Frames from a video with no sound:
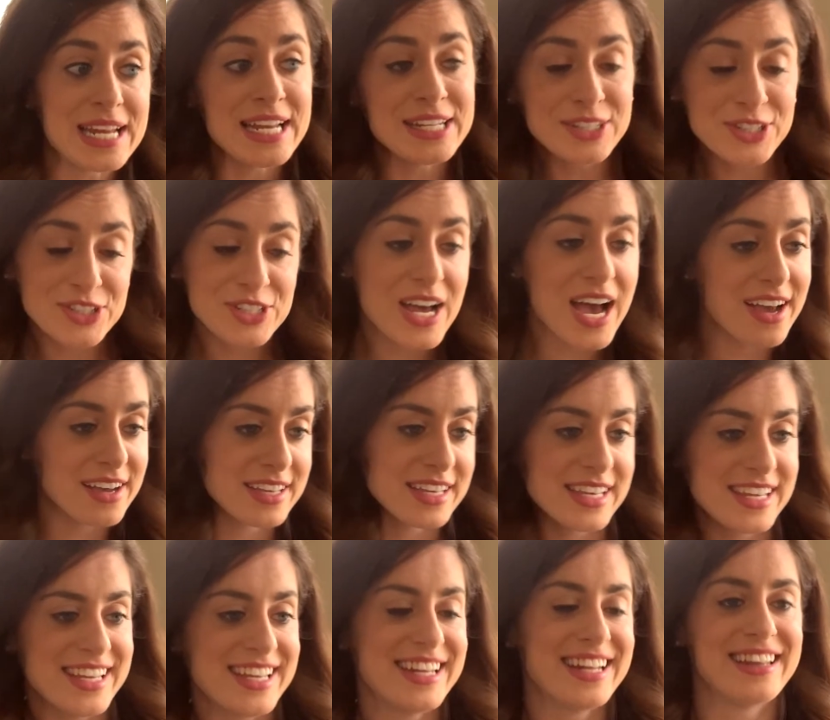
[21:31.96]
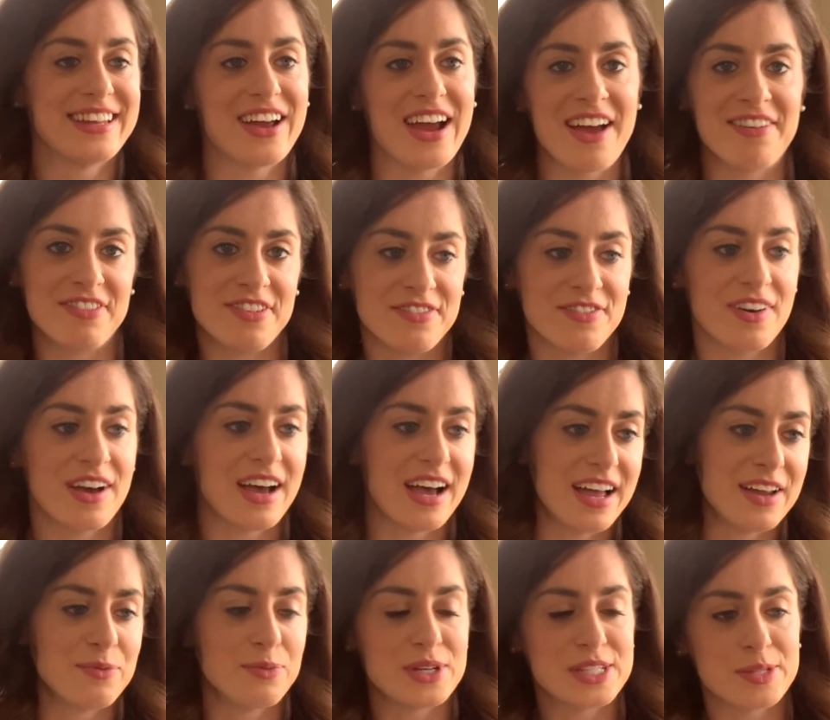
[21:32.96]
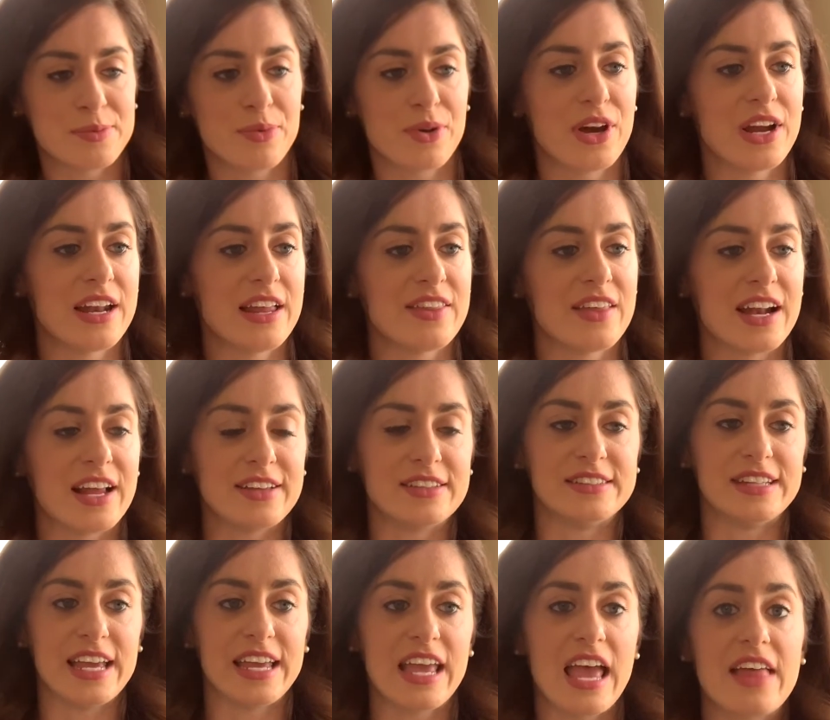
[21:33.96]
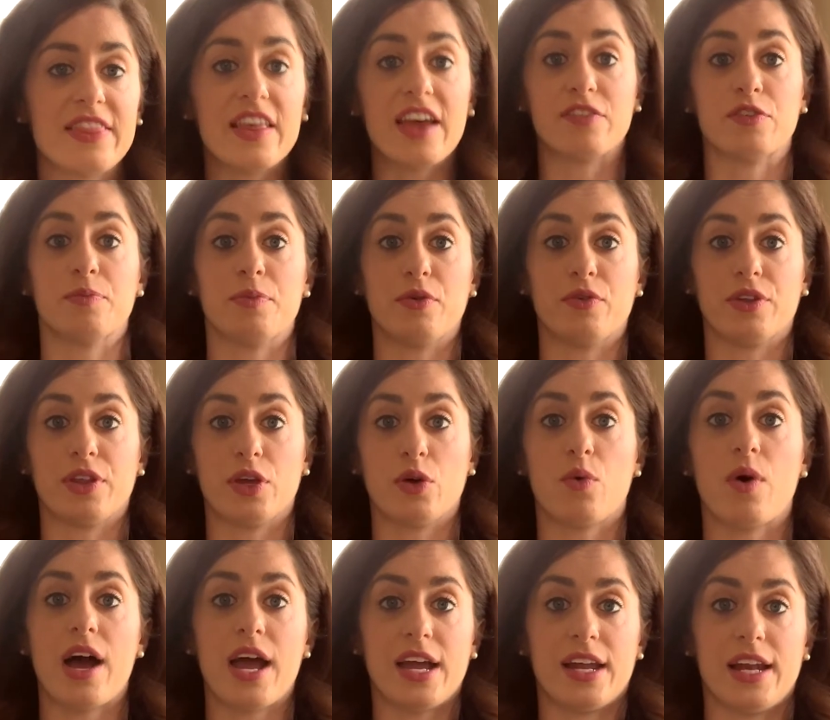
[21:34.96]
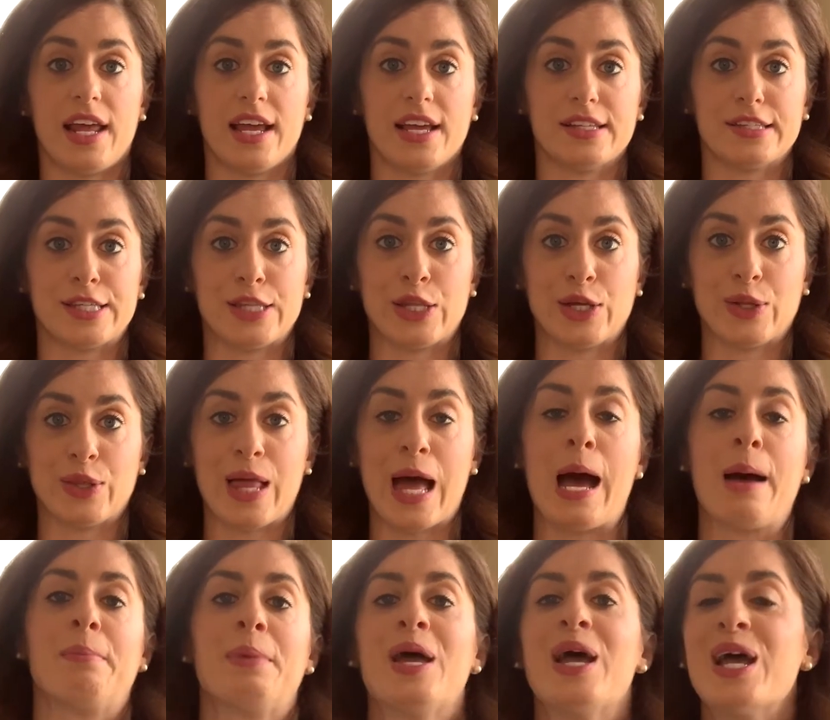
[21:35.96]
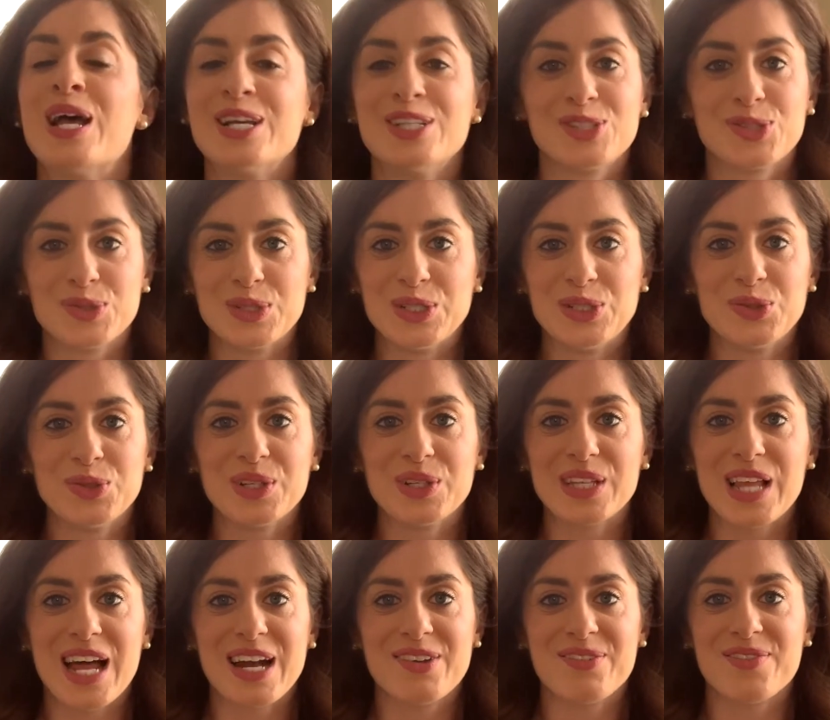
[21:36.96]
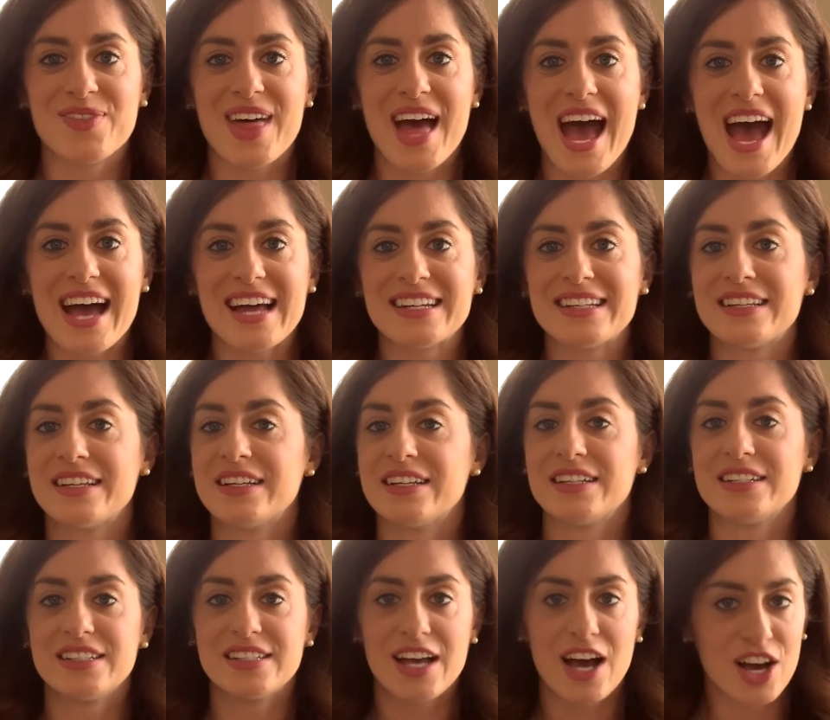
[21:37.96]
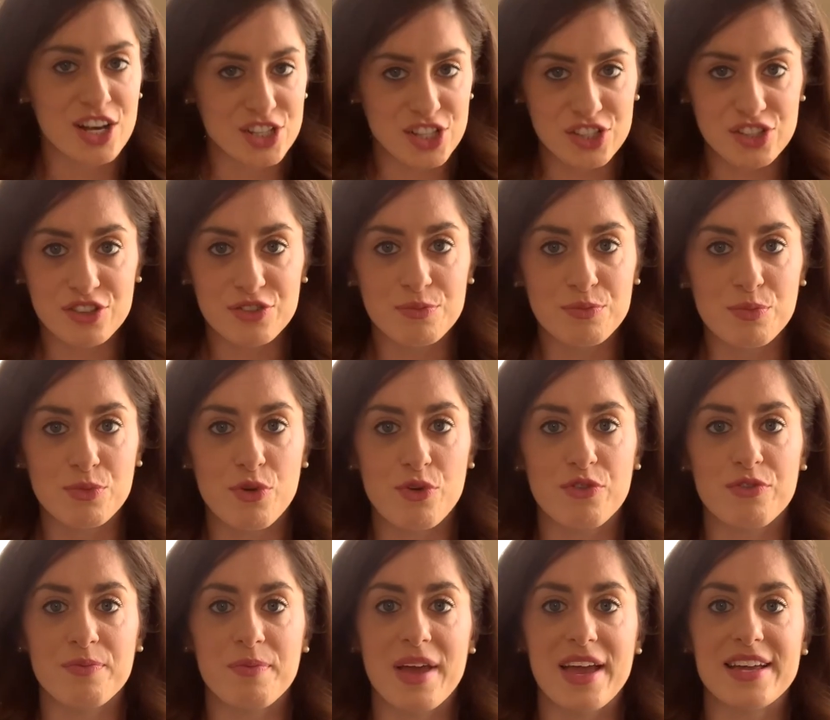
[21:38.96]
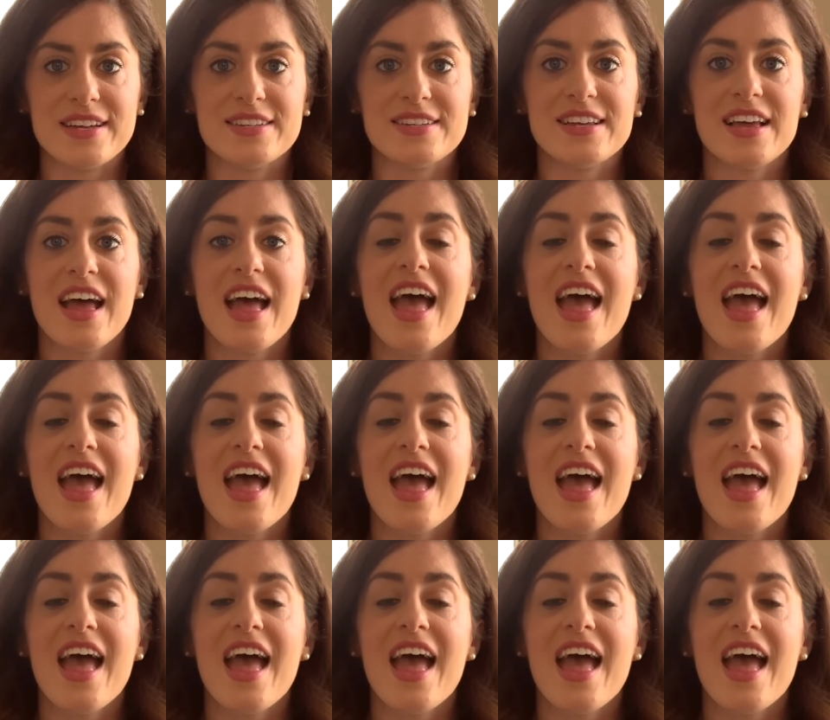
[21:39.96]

you're talking and they're having fun whispering, and then I'll ding it and they have to be really quiet, hands in their lap. So we do a lot of that, tons of movement.